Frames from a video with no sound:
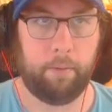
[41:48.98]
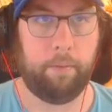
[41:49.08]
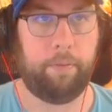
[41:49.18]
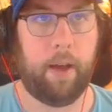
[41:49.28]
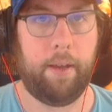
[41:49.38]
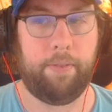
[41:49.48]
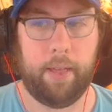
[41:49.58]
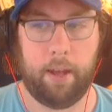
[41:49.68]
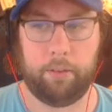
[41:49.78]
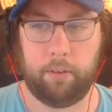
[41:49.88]

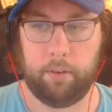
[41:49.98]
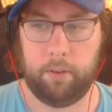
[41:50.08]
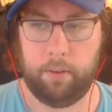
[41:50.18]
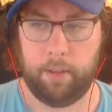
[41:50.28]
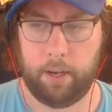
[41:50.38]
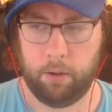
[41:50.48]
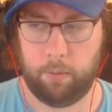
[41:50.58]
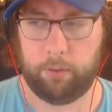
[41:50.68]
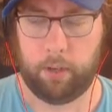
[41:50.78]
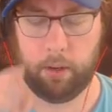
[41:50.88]
5,000 that you're
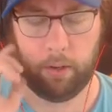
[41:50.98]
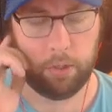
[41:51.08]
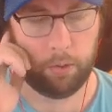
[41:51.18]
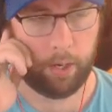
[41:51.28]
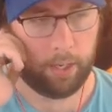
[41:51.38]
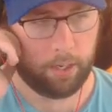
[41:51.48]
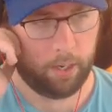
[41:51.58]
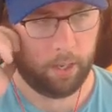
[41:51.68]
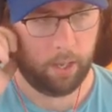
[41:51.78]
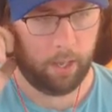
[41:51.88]
risking on a trade,
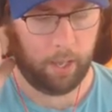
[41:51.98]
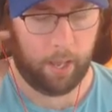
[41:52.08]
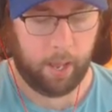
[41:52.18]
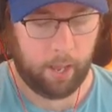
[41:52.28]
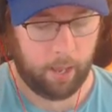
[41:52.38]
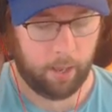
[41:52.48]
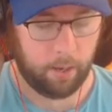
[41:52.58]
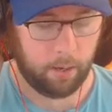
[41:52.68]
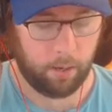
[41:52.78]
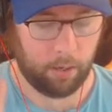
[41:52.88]

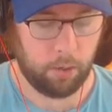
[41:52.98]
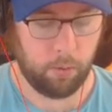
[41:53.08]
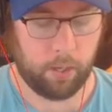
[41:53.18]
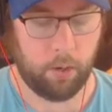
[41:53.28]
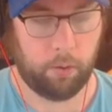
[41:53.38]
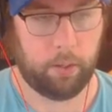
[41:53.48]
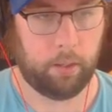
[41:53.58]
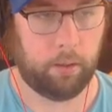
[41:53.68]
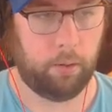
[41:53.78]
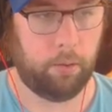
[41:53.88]
and you can only
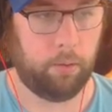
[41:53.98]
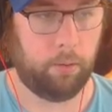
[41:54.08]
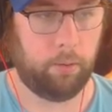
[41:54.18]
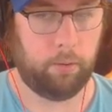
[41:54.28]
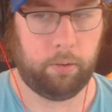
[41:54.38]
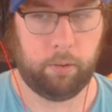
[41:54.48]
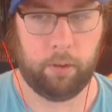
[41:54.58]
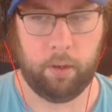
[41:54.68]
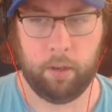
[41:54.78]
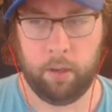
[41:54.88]
lose,
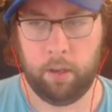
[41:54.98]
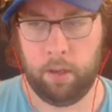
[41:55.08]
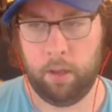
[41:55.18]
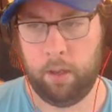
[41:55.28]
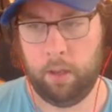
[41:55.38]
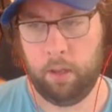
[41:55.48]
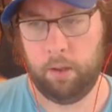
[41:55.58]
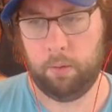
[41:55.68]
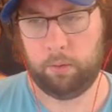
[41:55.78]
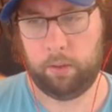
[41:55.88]

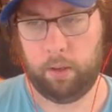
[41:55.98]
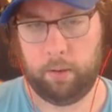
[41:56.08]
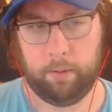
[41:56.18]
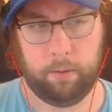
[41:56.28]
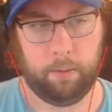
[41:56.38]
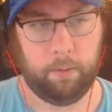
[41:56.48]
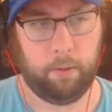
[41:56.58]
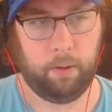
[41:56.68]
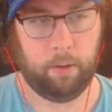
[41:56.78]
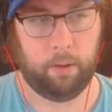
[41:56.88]
we'll say, you
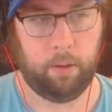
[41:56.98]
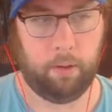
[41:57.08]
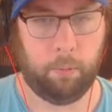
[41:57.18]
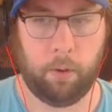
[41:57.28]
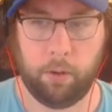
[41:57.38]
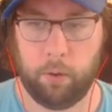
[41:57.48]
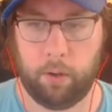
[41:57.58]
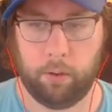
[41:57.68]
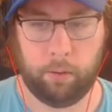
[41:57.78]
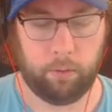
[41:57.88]
can
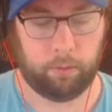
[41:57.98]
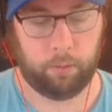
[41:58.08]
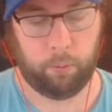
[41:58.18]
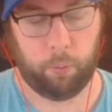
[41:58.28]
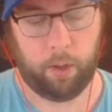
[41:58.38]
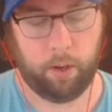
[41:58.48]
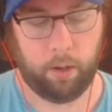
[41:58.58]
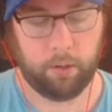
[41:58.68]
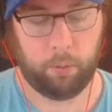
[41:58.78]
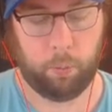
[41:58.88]
only lose
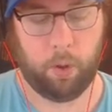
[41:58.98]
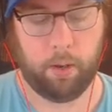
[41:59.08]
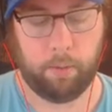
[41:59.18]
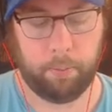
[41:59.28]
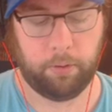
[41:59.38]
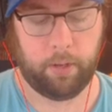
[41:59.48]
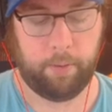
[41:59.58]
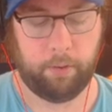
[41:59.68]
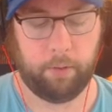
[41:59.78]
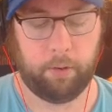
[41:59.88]
1%
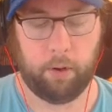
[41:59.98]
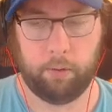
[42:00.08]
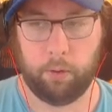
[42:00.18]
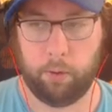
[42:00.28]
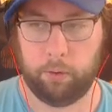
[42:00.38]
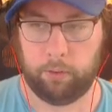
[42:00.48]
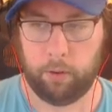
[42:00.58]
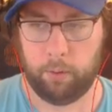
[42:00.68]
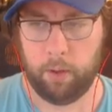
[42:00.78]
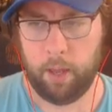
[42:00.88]
of your overall roll.
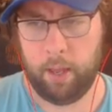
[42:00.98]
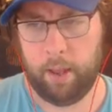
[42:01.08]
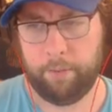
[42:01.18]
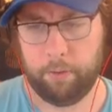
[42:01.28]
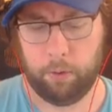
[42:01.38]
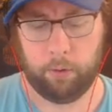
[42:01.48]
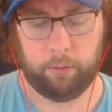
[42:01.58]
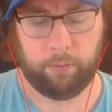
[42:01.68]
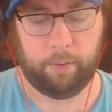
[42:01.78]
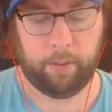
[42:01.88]
So if your roll
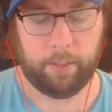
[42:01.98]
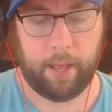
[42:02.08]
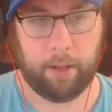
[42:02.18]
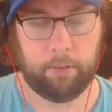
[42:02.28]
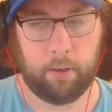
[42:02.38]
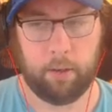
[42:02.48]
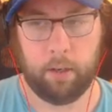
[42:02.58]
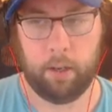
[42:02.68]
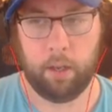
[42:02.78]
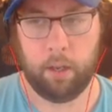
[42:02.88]
is 50,000
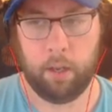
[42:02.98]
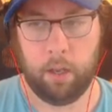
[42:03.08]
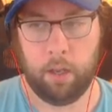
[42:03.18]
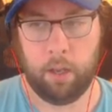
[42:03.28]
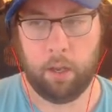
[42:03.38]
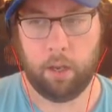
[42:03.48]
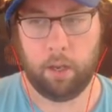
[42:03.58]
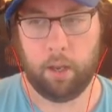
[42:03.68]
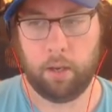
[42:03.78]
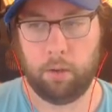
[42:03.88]

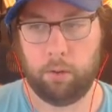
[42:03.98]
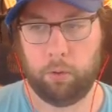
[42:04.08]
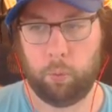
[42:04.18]
and you lose